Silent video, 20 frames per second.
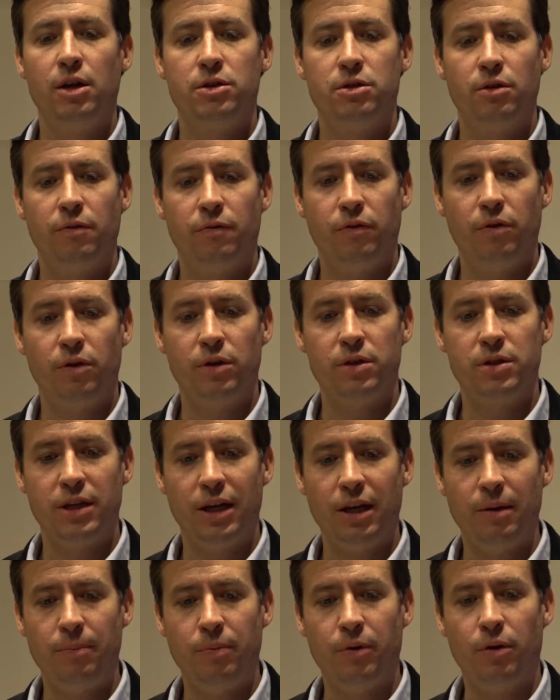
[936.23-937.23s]
So for
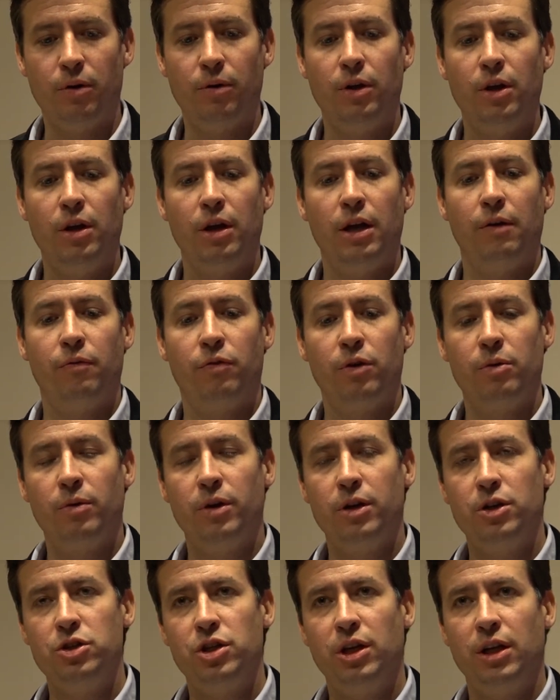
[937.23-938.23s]
example, if we
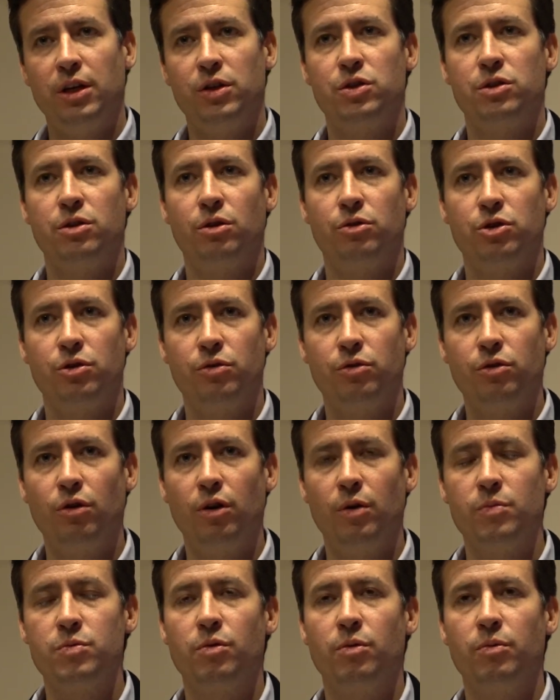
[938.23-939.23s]
want to change social
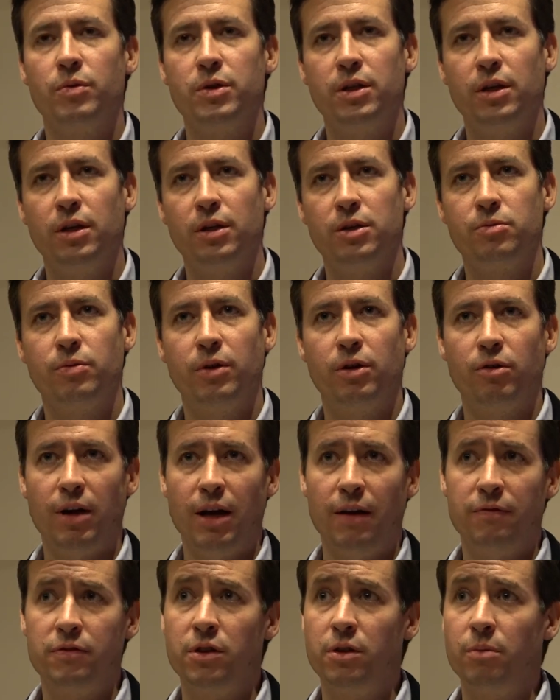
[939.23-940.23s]
norms, what we did is we
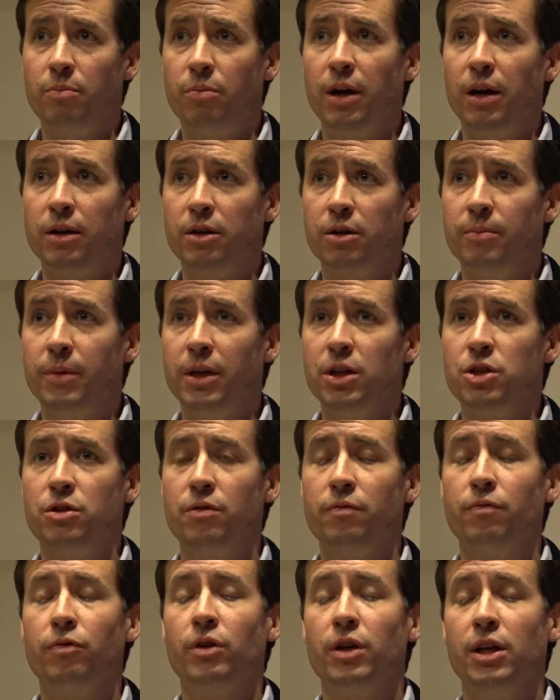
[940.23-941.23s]
crafted a
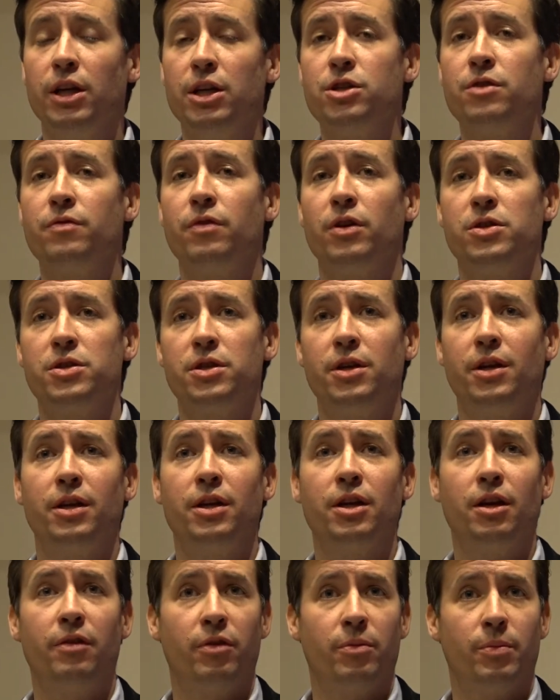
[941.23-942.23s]
proclamation for each of our city
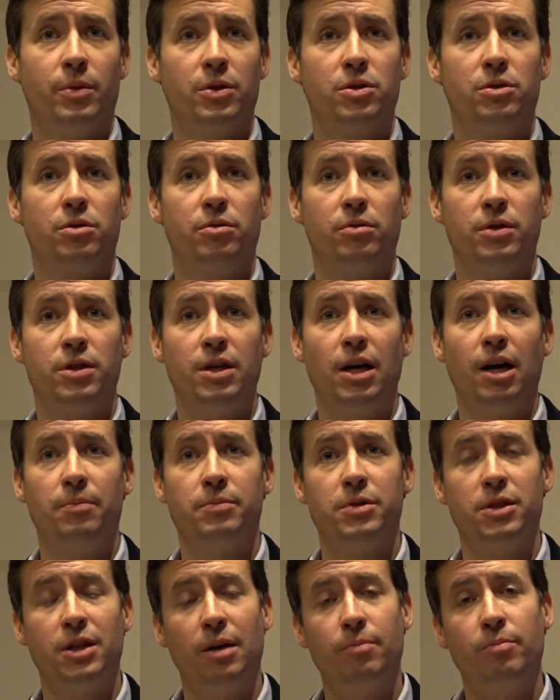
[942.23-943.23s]
governments to
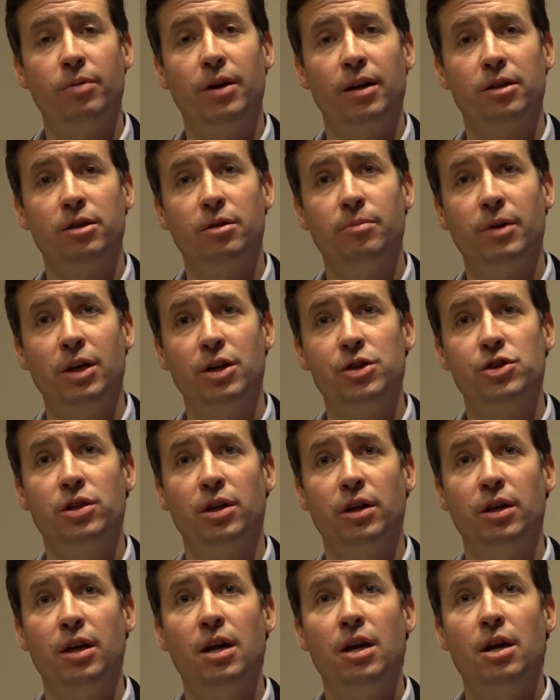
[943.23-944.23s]
adopt. And that
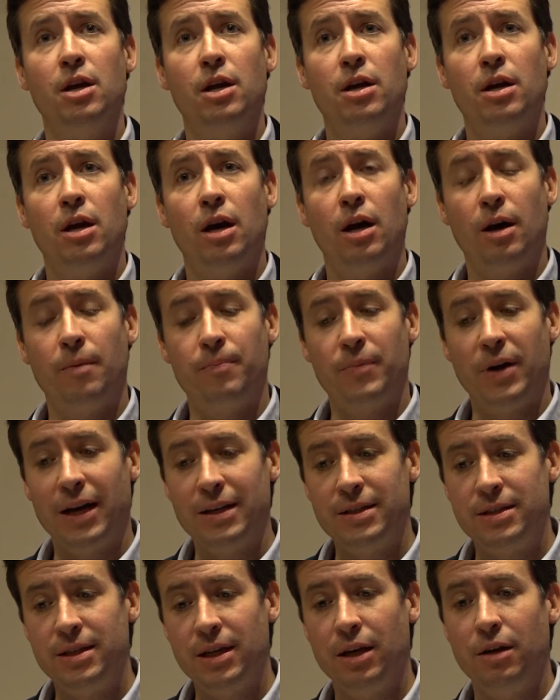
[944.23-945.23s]
proclamation
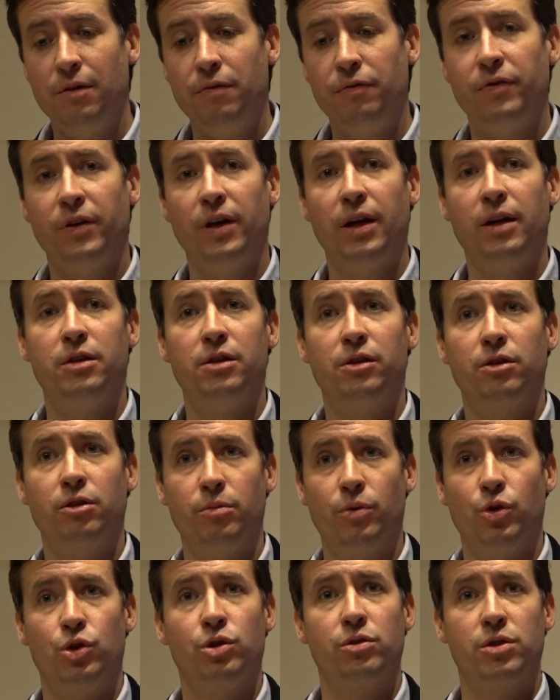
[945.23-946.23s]
identified
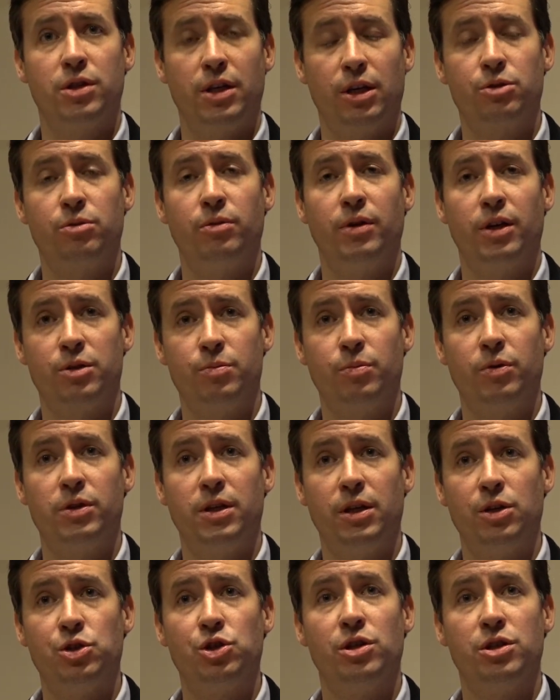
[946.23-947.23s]
commercial sexual
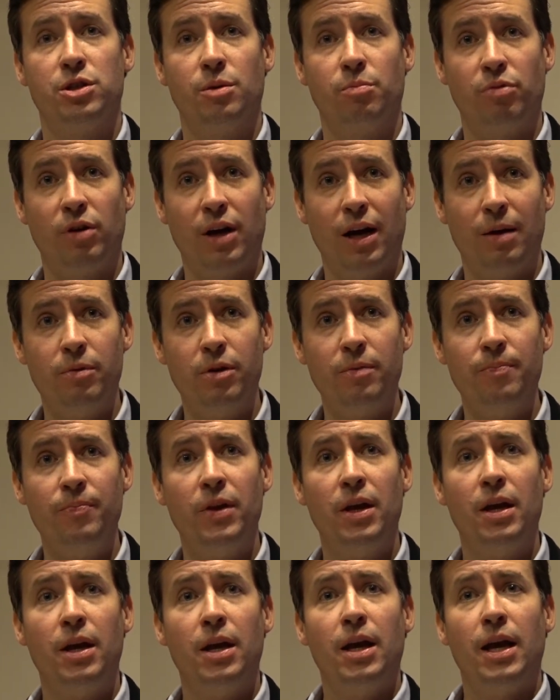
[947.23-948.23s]
exploitation as a problem
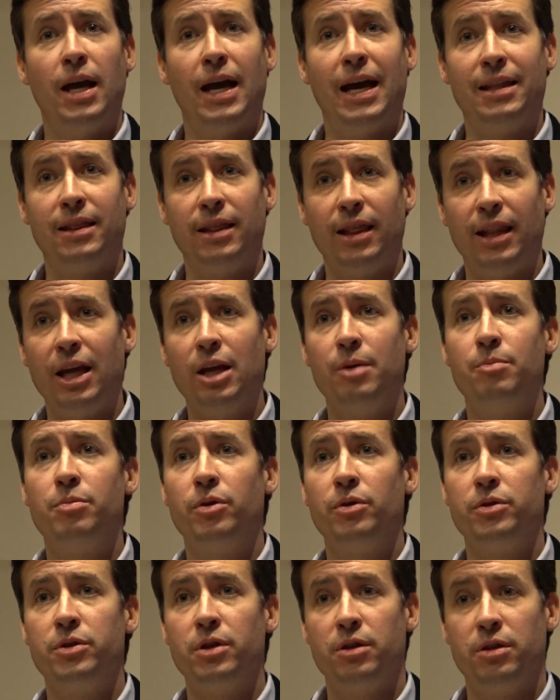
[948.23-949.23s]
and
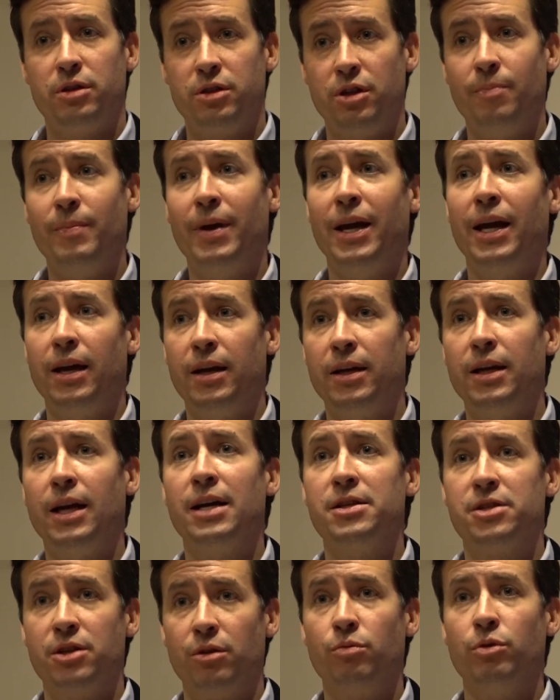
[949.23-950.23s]
labeled demand
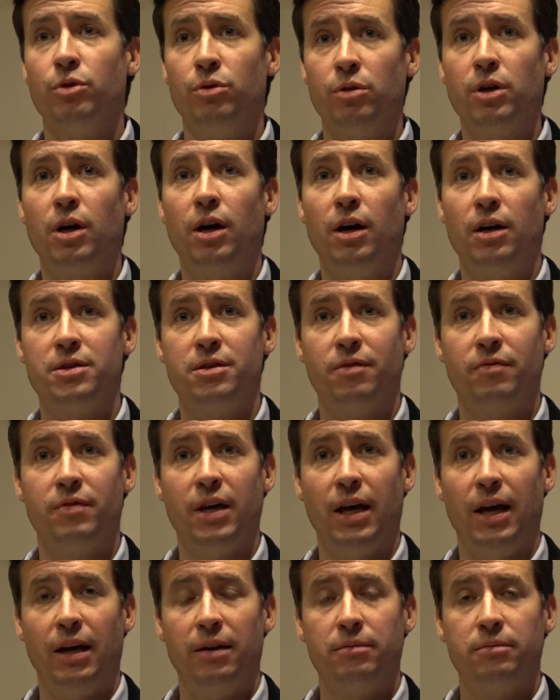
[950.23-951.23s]
as a root cause of
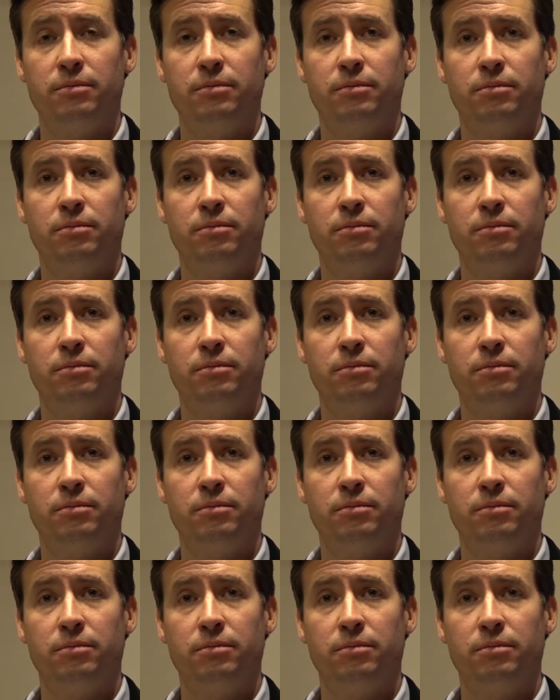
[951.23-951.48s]
that.